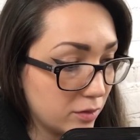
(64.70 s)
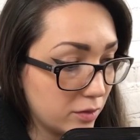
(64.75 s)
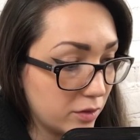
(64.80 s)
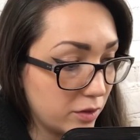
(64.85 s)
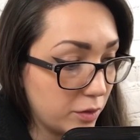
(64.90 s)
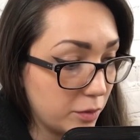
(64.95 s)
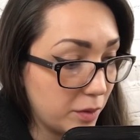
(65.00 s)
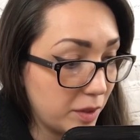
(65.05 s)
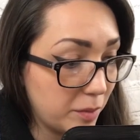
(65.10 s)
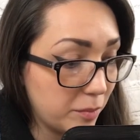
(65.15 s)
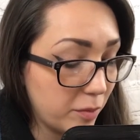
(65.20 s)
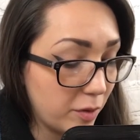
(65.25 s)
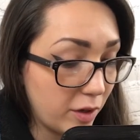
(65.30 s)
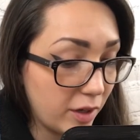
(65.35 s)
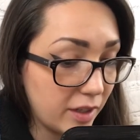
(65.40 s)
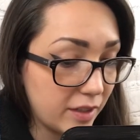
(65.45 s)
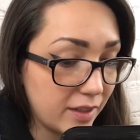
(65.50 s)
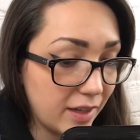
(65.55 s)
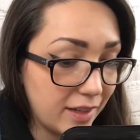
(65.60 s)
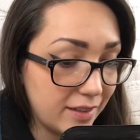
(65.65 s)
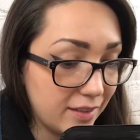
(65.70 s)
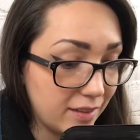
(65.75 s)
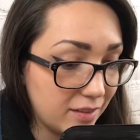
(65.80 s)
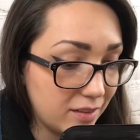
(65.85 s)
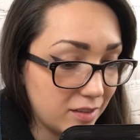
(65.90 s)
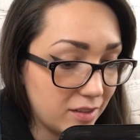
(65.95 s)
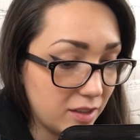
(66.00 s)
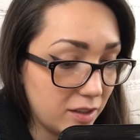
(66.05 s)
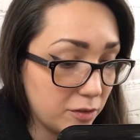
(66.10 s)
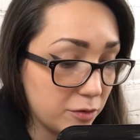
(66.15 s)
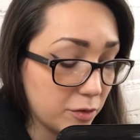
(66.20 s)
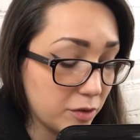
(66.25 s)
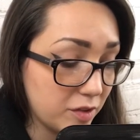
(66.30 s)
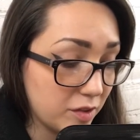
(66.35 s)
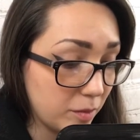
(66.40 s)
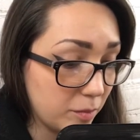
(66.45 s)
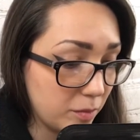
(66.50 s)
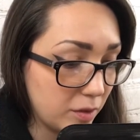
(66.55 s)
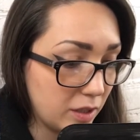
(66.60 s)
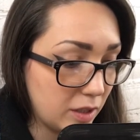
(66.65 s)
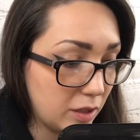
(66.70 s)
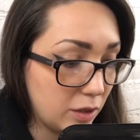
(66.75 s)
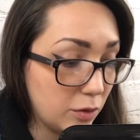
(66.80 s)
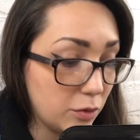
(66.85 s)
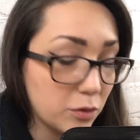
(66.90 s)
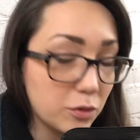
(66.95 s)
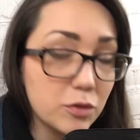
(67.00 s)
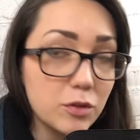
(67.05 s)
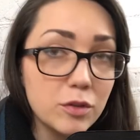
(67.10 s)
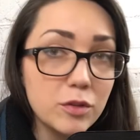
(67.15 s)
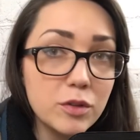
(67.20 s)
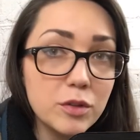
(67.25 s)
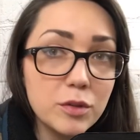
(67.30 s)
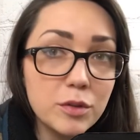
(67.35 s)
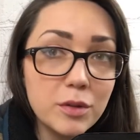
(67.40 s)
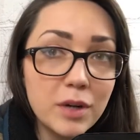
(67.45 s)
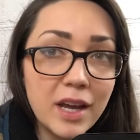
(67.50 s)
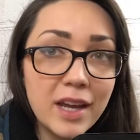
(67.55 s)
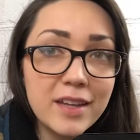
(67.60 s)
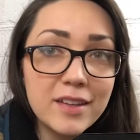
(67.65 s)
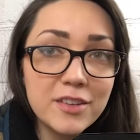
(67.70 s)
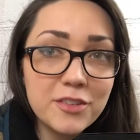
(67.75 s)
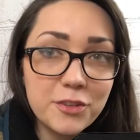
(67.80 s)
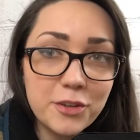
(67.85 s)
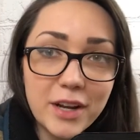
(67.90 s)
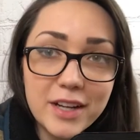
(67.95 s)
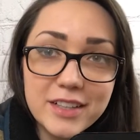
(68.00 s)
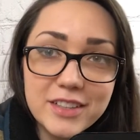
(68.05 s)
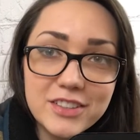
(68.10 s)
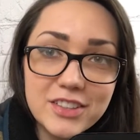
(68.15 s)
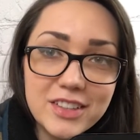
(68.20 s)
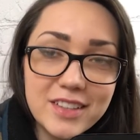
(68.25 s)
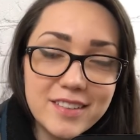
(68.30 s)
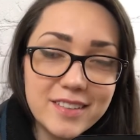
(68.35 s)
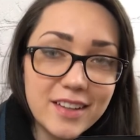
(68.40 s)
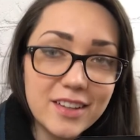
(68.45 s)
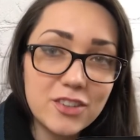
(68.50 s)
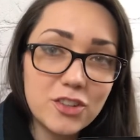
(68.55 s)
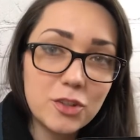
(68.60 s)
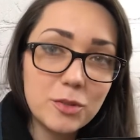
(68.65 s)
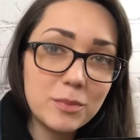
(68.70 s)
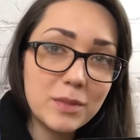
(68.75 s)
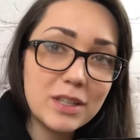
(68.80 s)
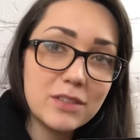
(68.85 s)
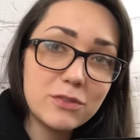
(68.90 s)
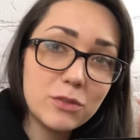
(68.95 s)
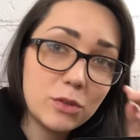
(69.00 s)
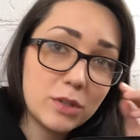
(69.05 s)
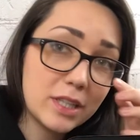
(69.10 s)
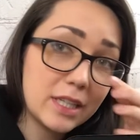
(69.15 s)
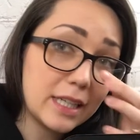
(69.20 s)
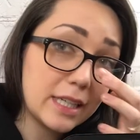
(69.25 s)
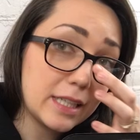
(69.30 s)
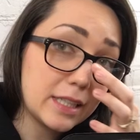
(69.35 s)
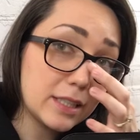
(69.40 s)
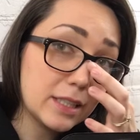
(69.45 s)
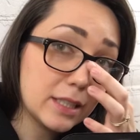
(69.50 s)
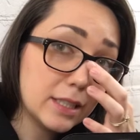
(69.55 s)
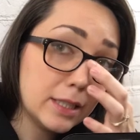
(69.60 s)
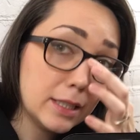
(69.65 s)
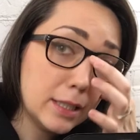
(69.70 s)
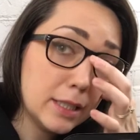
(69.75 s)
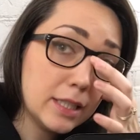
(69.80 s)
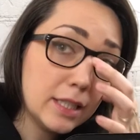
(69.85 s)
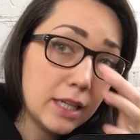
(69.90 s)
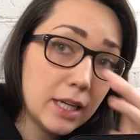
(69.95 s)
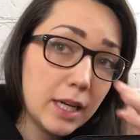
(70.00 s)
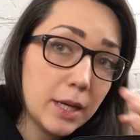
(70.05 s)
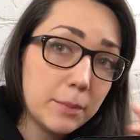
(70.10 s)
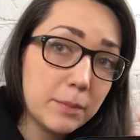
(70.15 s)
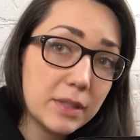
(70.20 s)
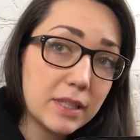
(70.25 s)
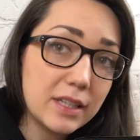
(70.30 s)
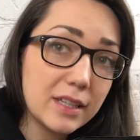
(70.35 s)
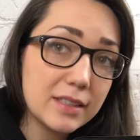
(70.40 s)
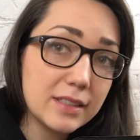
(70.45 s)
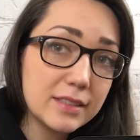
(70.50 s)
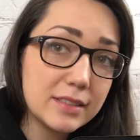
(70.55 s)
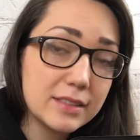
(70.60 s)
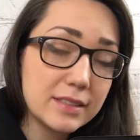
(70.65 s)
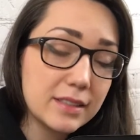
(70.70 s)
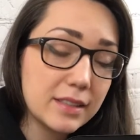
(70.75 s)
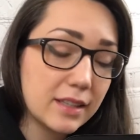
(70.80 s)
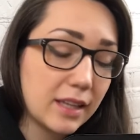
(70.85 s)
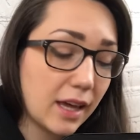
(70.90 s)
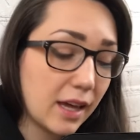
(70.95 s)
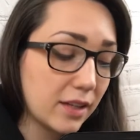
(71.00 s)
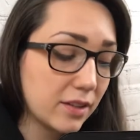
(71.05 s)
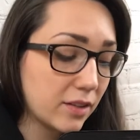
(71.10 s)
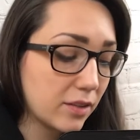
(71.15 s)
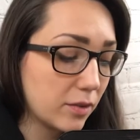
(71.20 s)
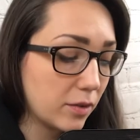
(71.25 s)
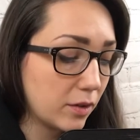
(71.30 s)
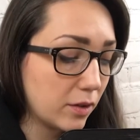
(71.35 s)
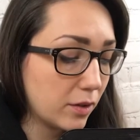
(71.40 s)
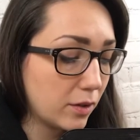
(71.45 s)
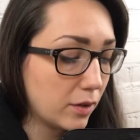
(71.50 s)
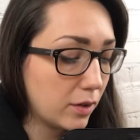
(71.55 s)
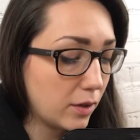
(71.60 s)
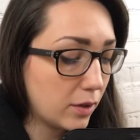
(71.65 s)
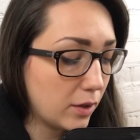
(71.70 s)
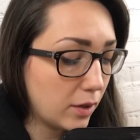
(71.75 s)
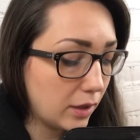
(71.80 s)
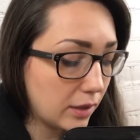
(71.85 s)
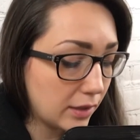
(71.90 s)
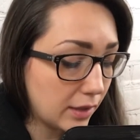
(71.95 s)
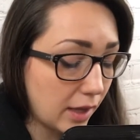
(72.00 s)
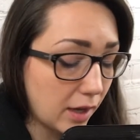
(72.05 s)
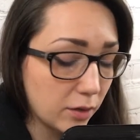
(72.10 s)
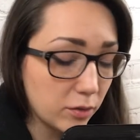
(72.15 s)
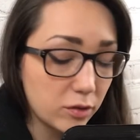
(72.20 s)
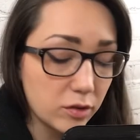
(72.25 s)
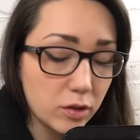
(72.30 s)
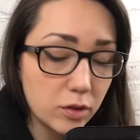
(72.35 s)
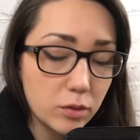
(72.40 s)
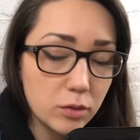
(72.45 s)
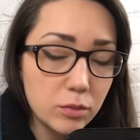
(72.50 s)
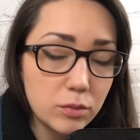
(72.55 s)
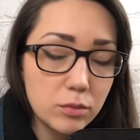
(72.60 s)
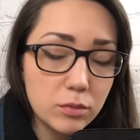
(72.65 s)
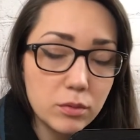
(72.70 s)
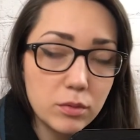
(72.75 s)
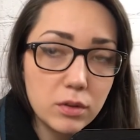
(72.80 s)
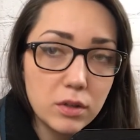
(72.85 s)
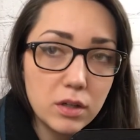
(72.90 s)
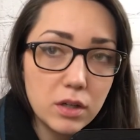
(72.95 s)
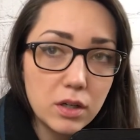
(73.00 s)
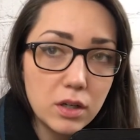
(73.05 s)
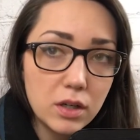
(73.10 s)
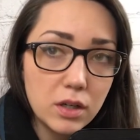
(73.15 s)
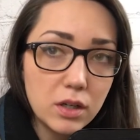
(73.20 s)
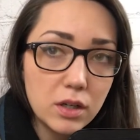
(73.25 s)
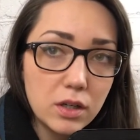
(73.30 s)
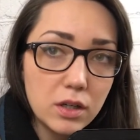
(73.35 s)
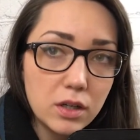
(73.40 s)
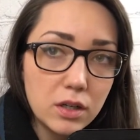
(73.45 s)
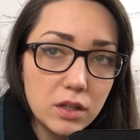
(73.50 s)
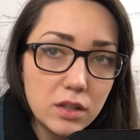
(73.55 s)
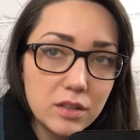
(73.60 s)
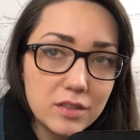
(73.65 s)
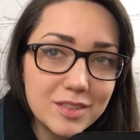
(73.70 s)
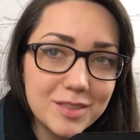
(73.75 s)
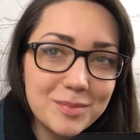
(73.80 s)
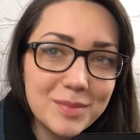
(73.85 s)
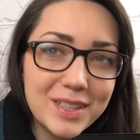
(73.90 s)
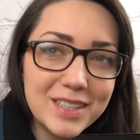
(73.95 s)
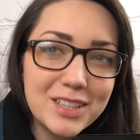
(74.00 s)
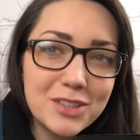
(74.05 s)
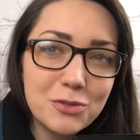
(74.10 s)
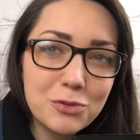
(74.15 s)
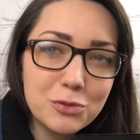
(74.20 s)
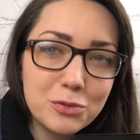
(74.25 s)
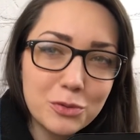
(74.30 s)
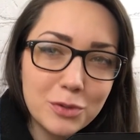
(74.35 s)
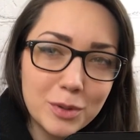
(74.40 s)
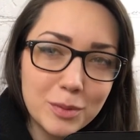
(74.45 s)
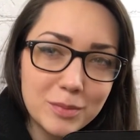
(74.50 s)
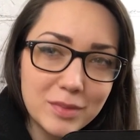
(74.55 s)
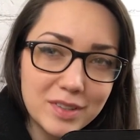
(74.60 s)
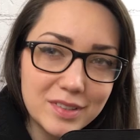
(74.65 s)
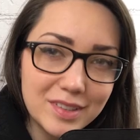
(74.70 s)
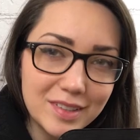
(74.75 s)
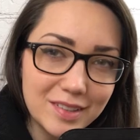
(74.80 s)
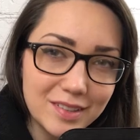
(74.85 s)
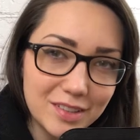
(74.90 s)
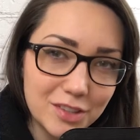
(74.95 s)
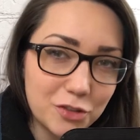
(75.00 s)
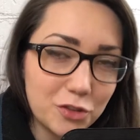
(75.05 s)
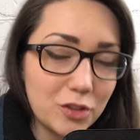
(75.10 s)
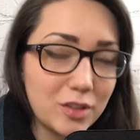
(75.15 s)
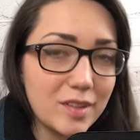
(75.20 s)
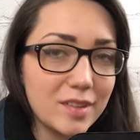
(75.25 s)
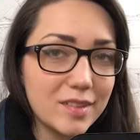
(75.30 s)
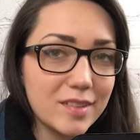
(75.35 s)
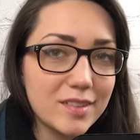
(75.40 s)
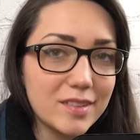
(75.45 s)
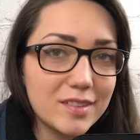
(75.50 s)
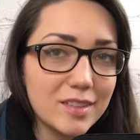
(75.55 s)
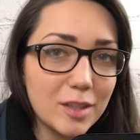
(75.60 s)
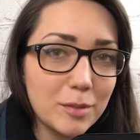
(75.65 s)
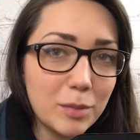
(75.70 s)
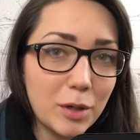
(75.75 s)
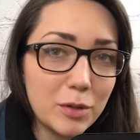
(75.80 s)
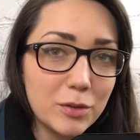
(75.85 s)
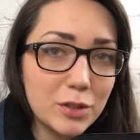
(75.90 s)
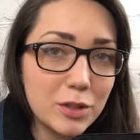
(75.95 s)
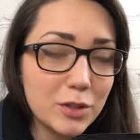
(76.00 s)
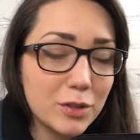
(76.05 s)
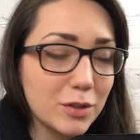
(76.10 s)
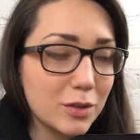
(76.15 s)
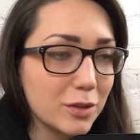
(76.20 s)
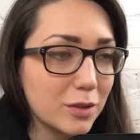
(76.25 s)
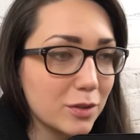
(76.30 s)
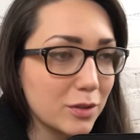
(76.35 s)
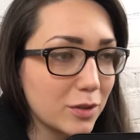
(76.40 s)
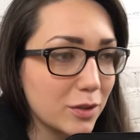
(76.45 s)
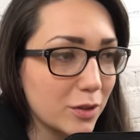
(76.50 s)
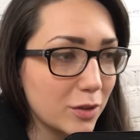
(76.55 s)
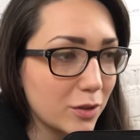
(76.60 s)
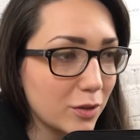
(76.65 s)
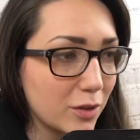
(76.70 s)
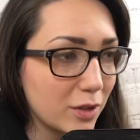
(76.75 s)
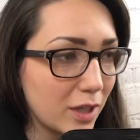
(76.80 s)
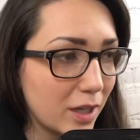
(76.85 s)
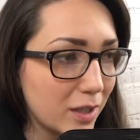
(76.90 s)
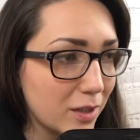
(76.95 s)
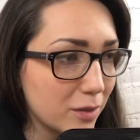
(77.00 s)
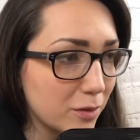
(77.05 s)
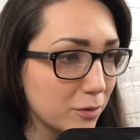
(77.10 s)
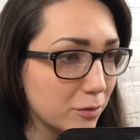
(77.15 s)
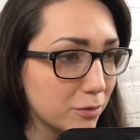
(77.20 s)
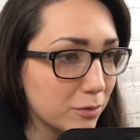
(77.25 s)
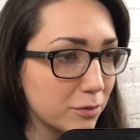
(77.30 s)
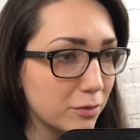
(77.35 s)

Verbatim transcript: doing brand identity for somebody, you should do a strategy session beforehand because that allows you to make informed decisions about your your creative